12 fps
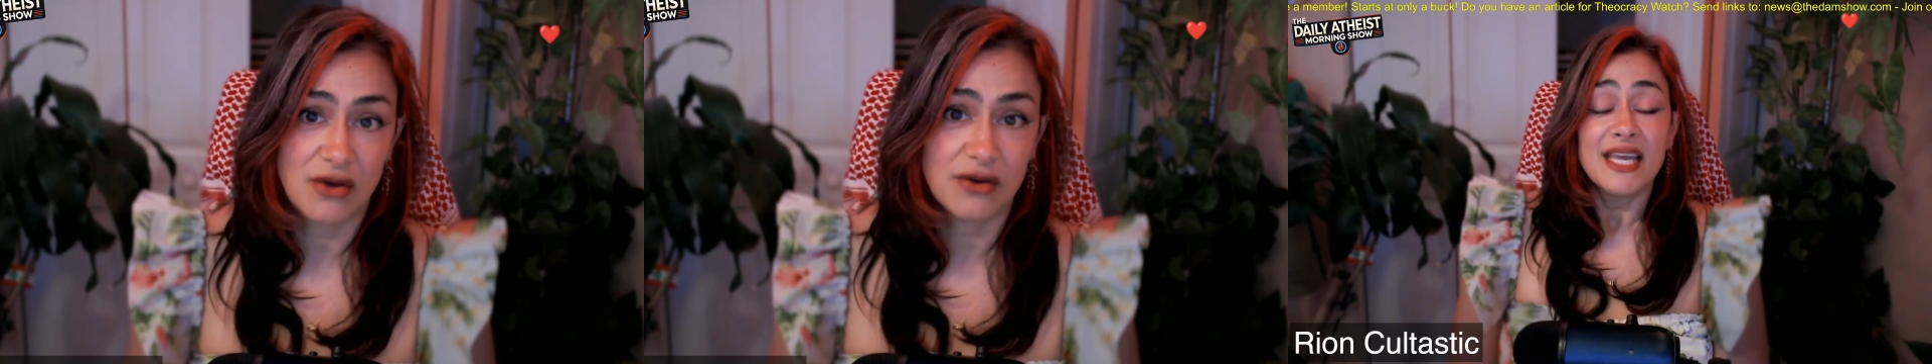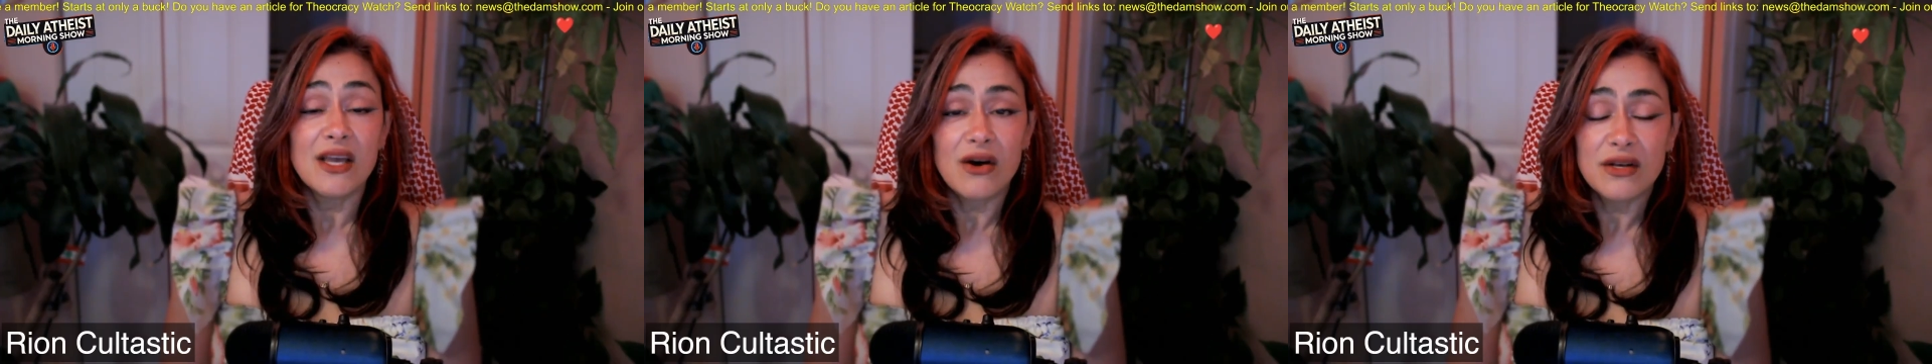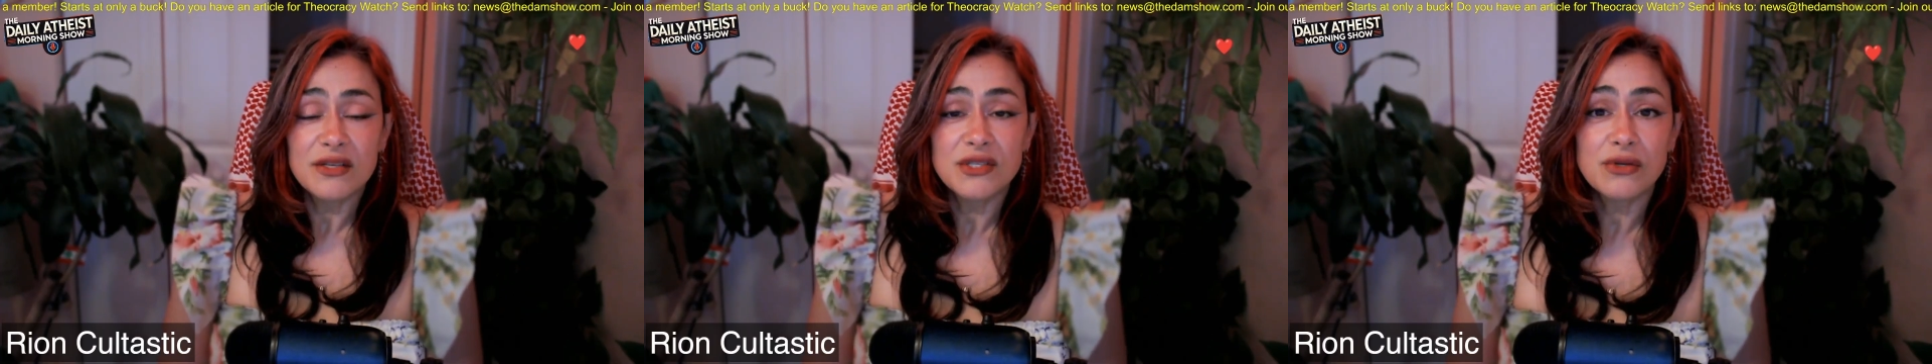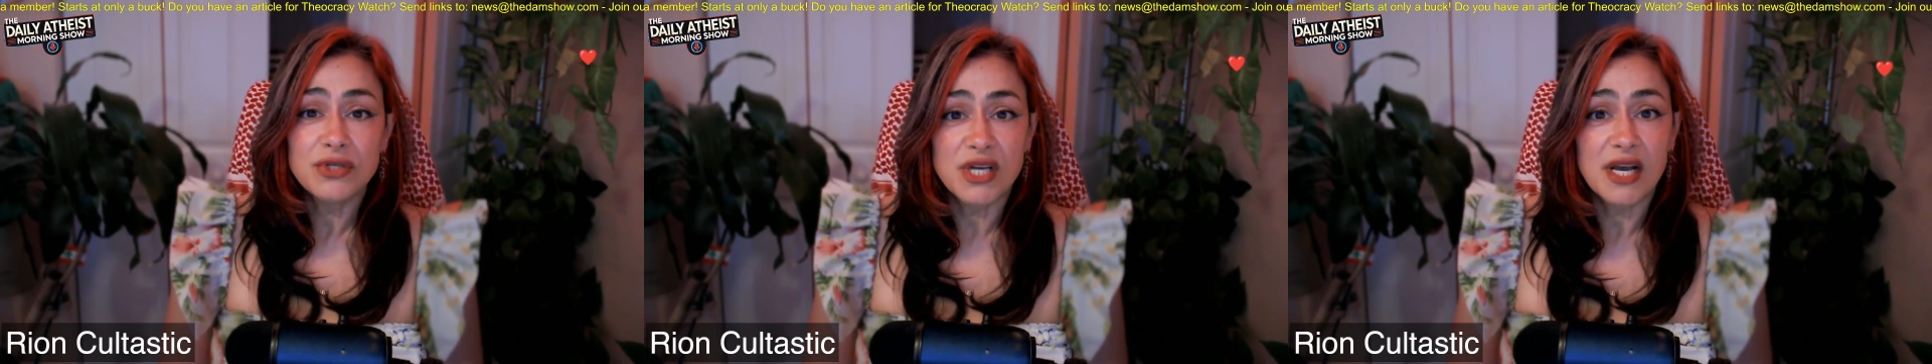He also
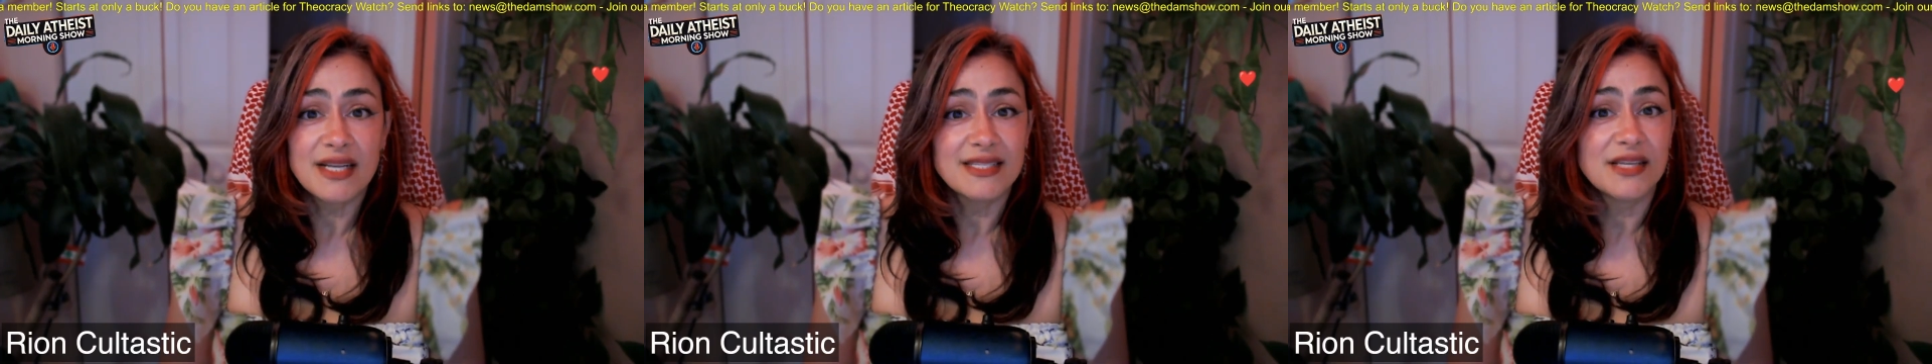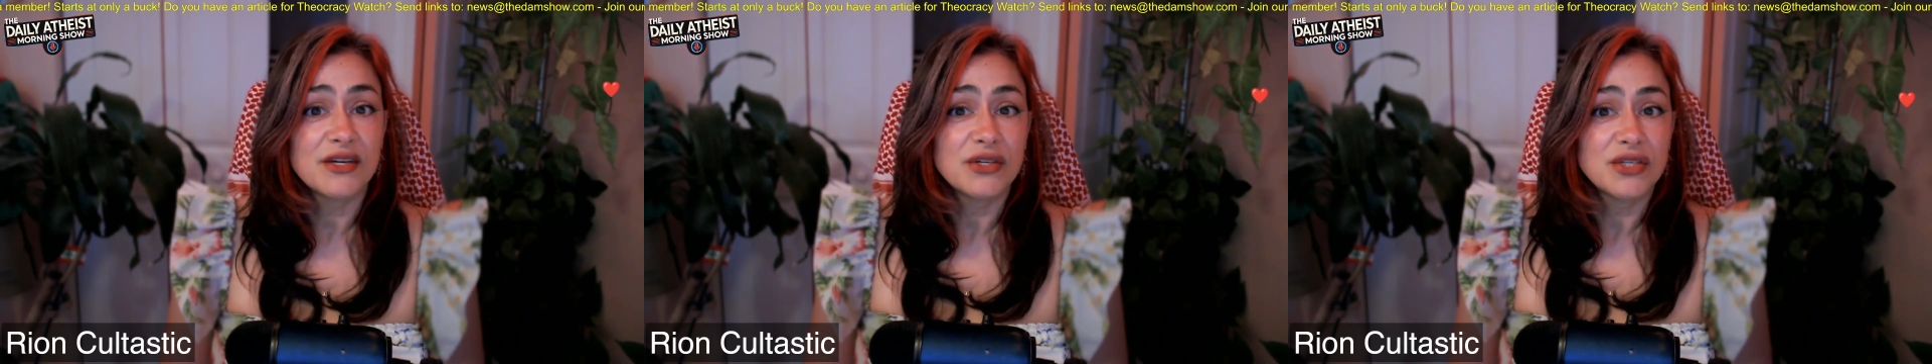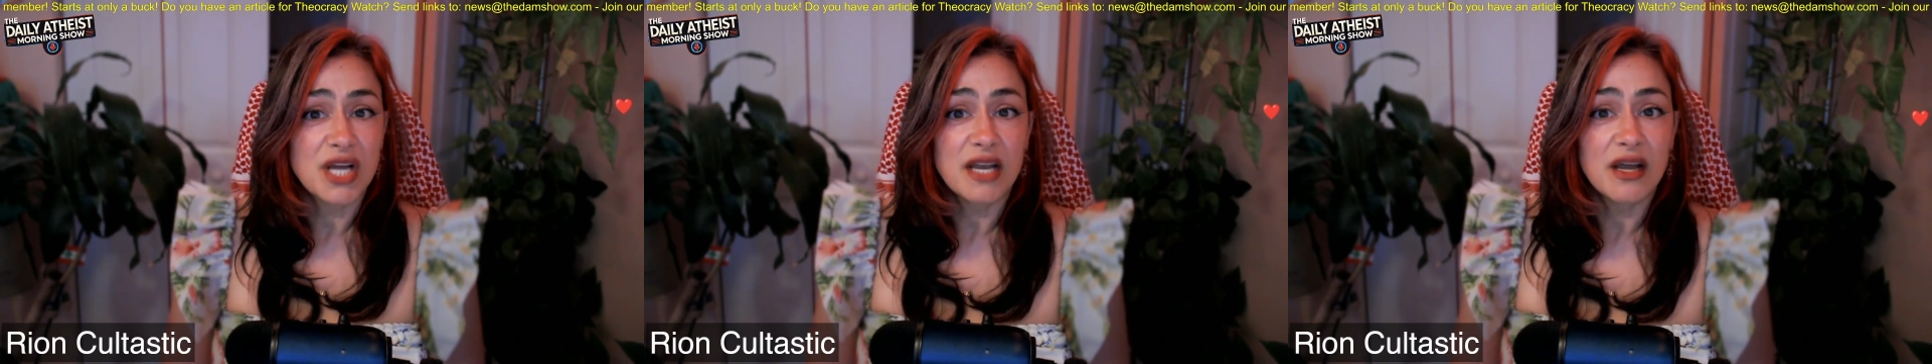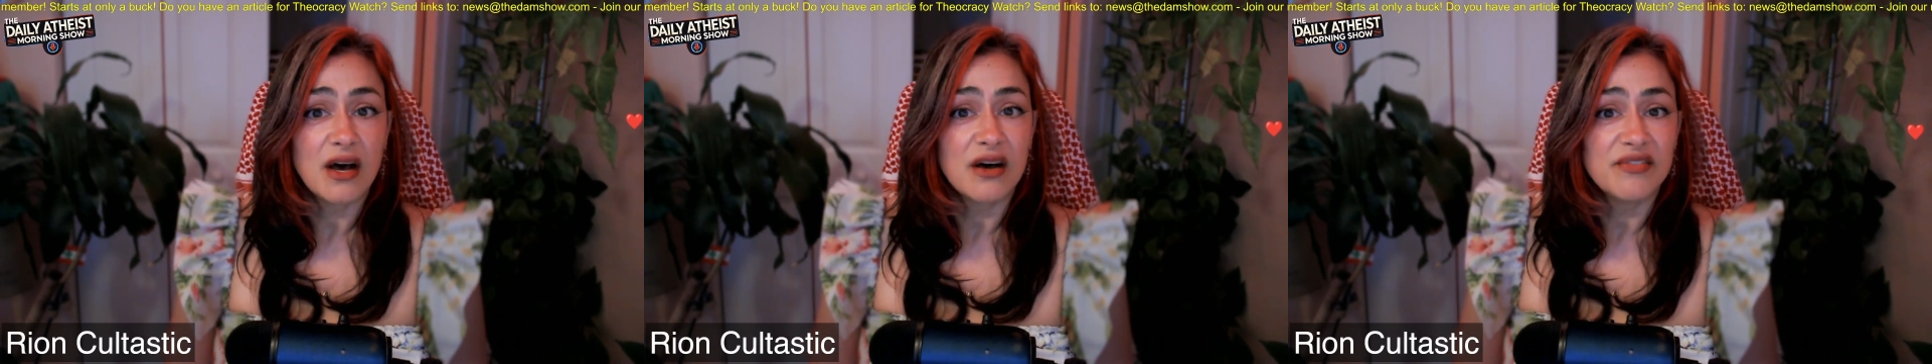shot Senator John
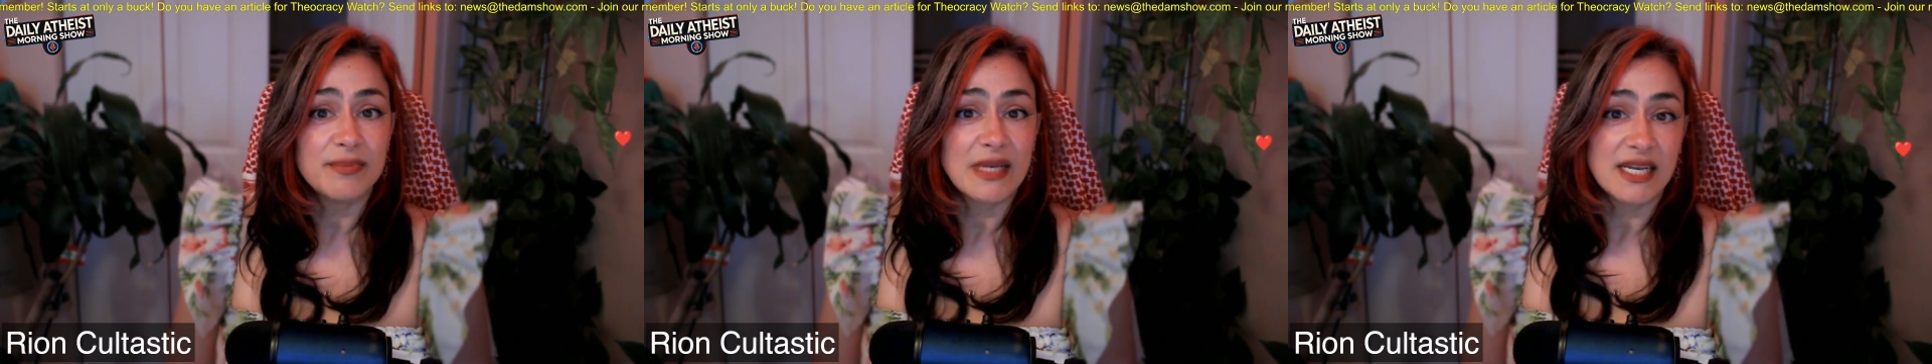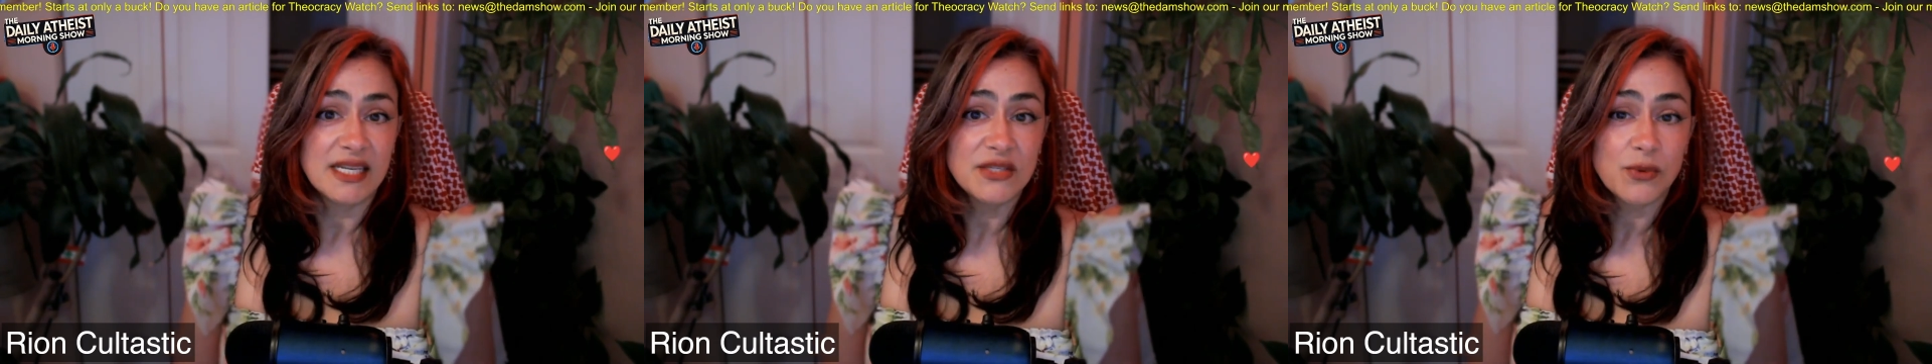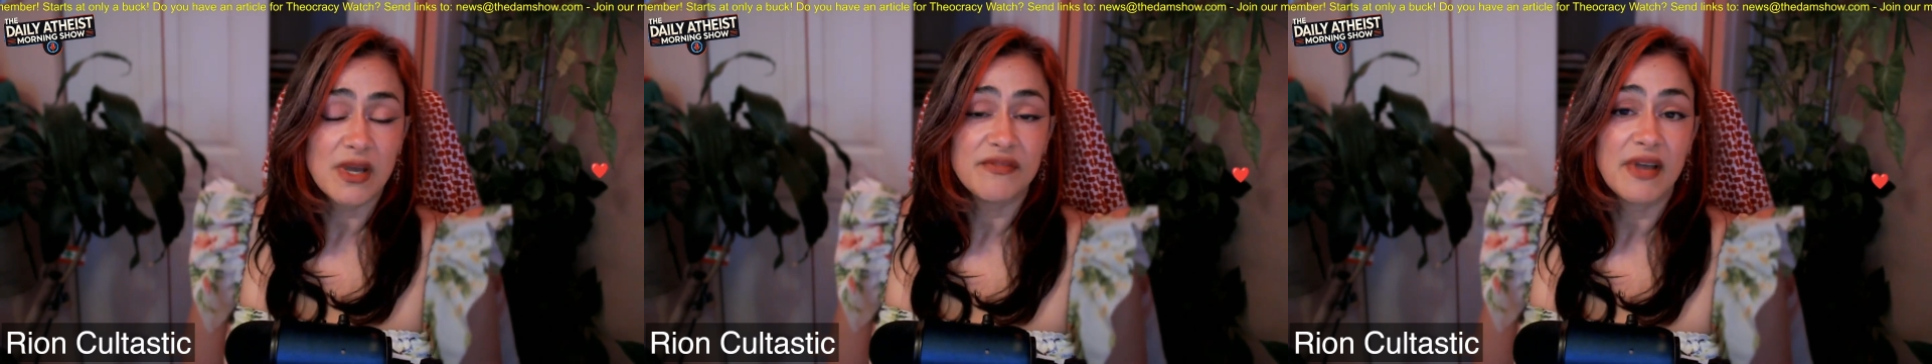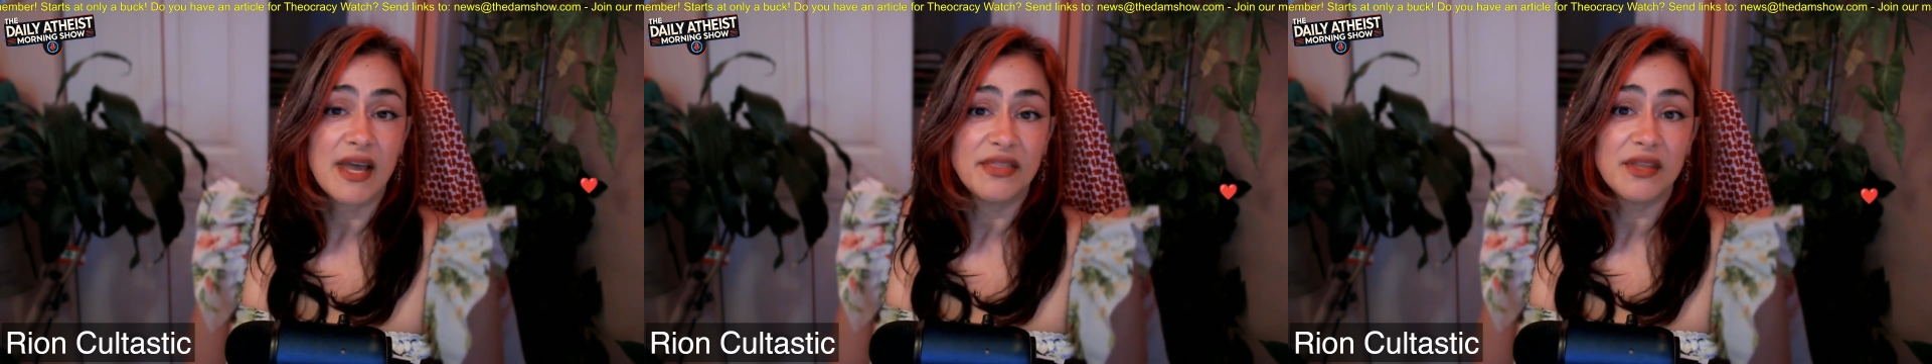Hoffman and his wife
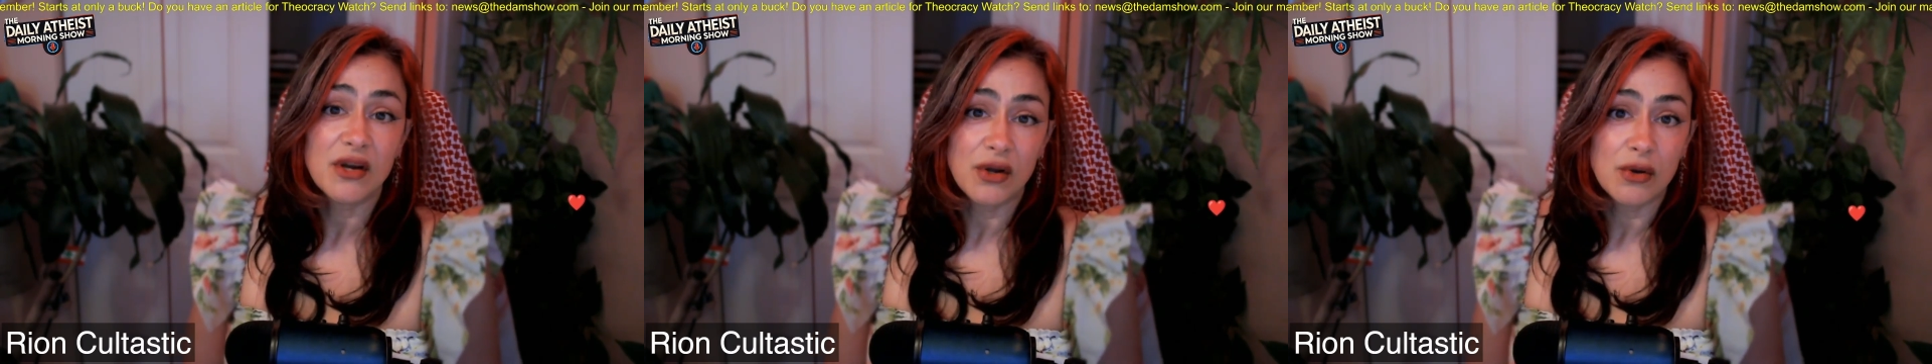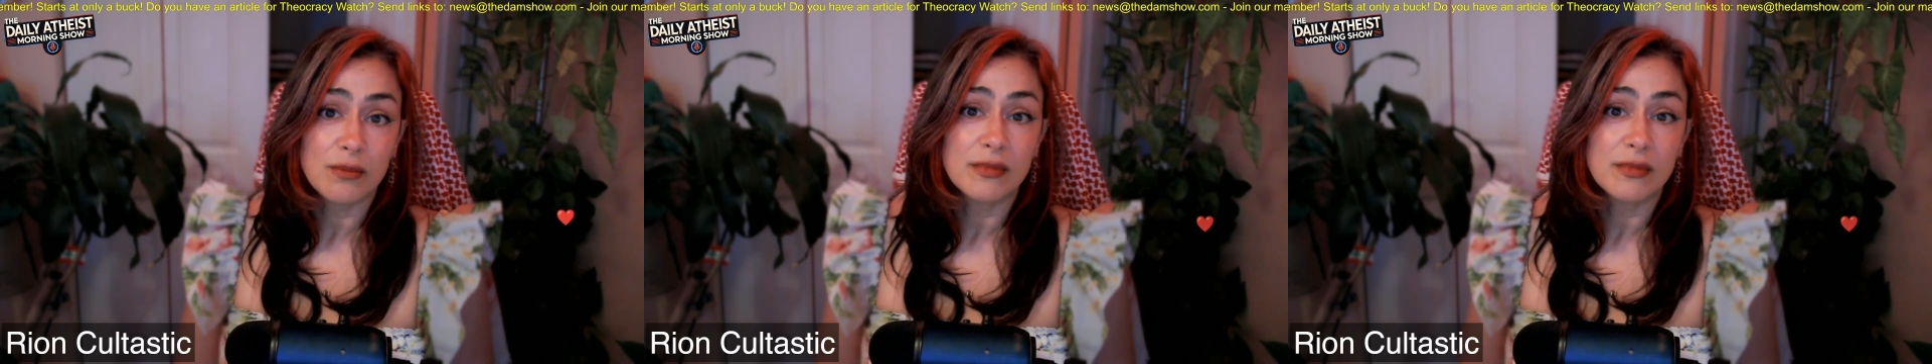at their home,